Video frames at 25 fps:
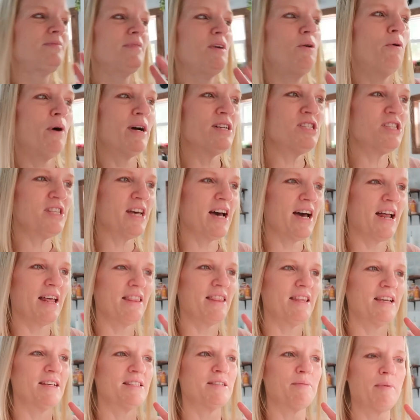watch that I
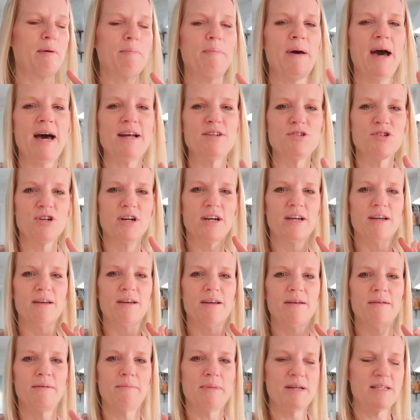think it's gonna be Patrick
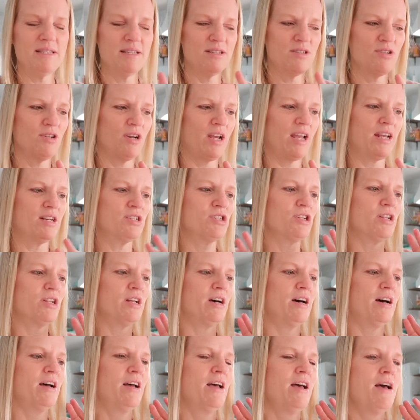my sister
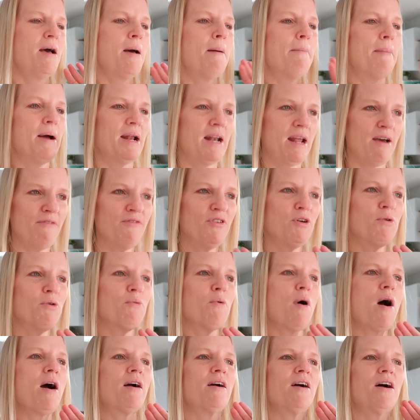Angela my nephew
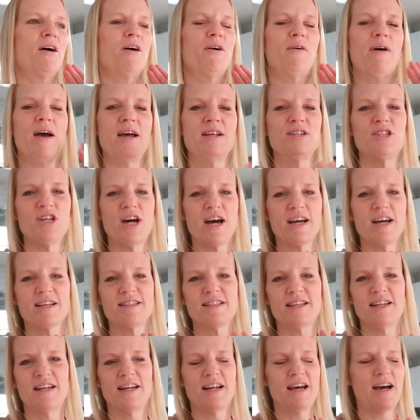Rocco and
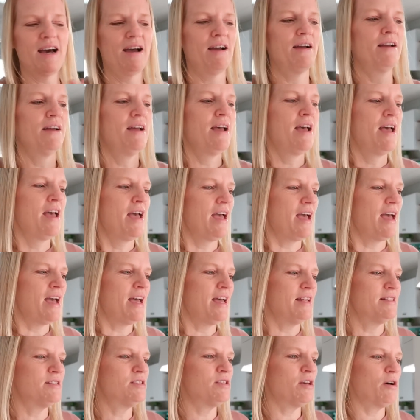Jackson and I
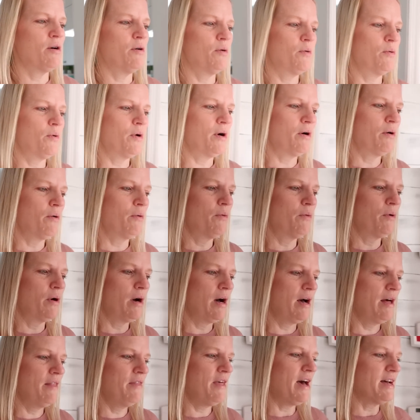and so
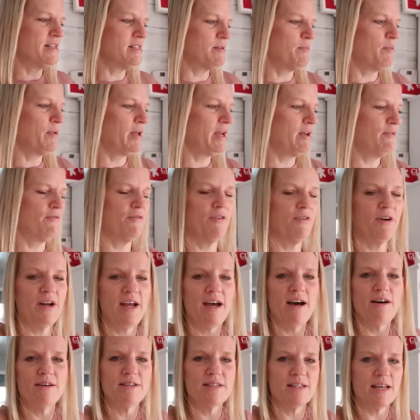uh, that's the plan for
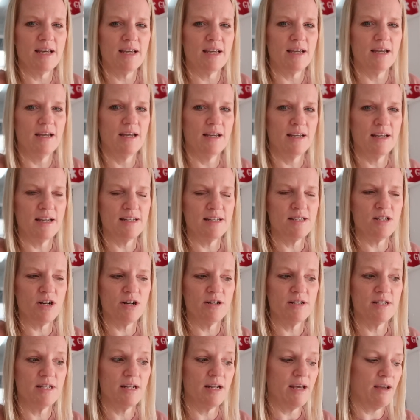now. It's like, it
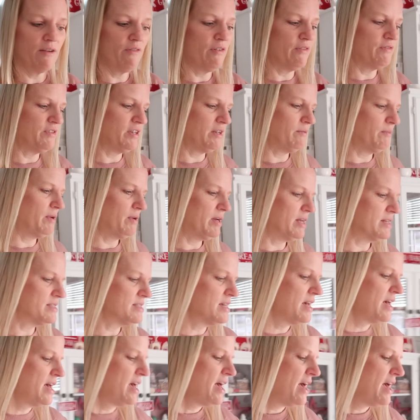starts in like 15 minutes.